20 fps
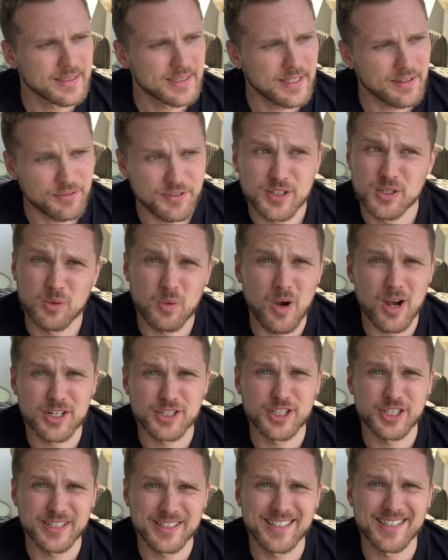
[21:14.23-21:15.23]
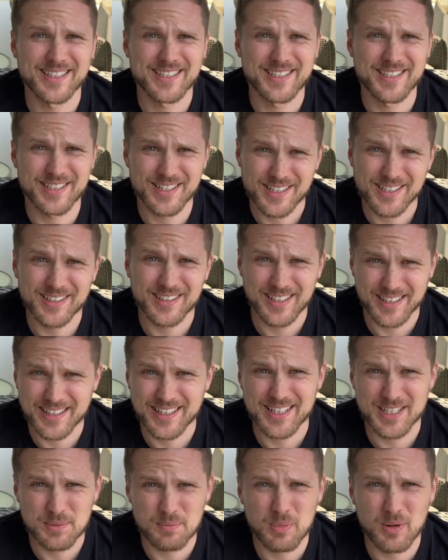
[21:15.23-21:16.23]
if you're watching this still at
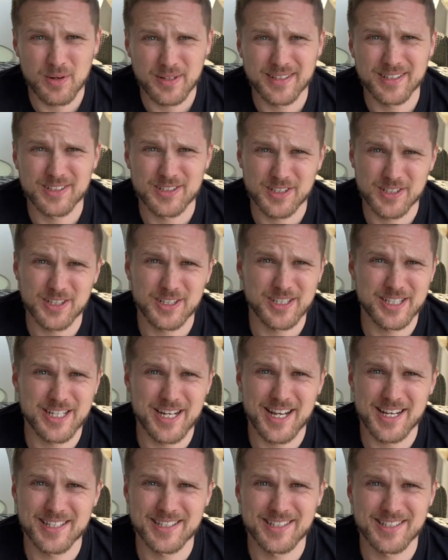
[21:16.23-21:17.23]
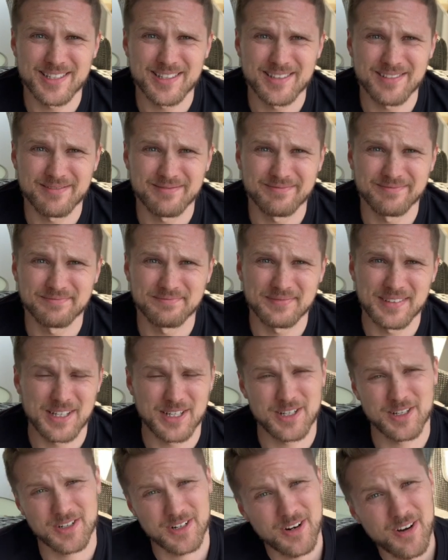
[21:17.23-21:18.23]
this point, there's a good chance
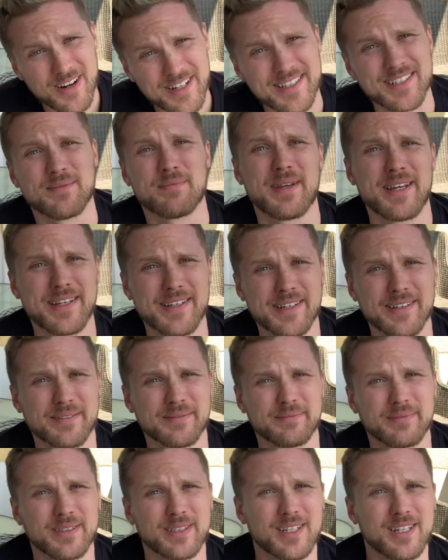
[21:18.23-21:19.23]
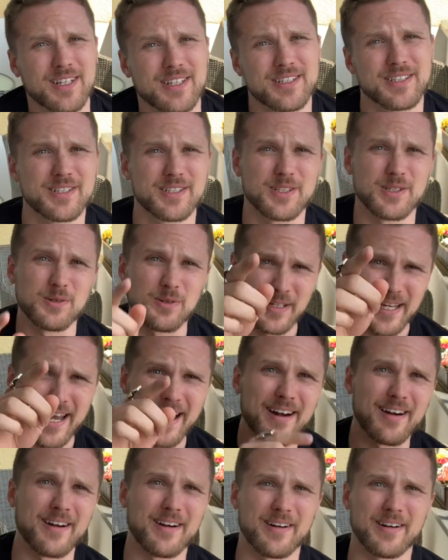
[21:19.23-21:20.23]
that you're going to make it because you
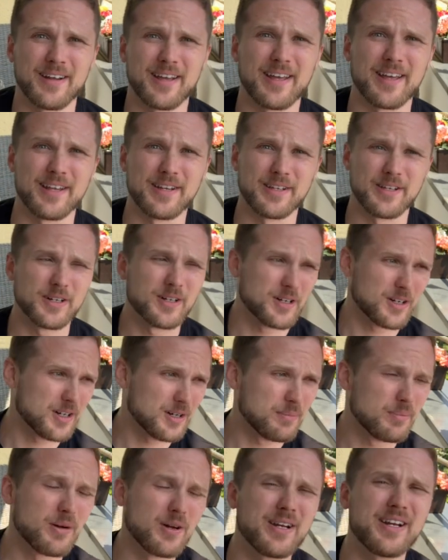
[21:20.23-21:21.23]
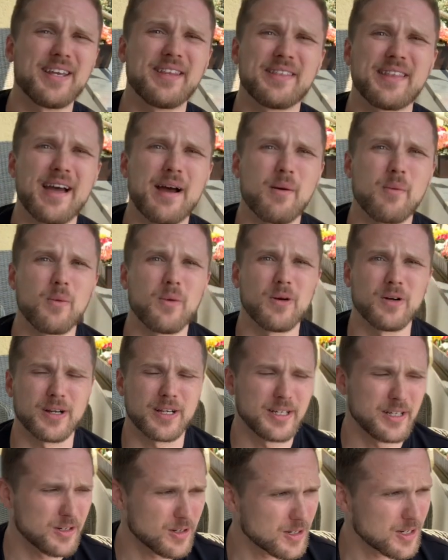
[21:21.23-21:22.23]
care and you're going to put in that work
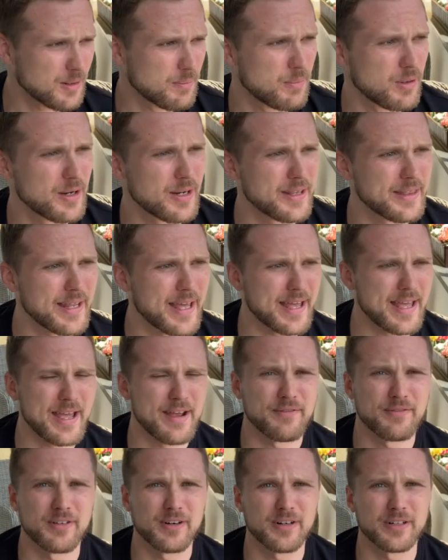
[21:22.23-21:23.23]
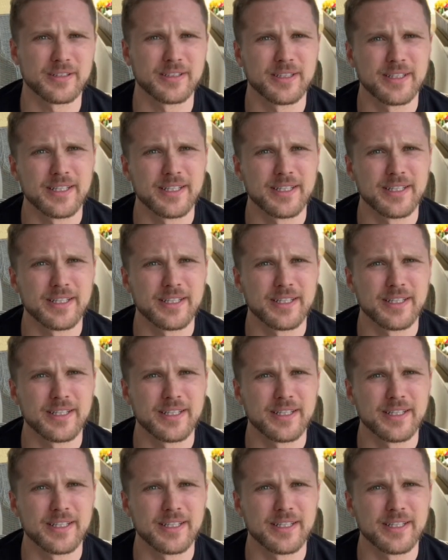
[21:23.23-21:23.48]
and you're going to put in that effort.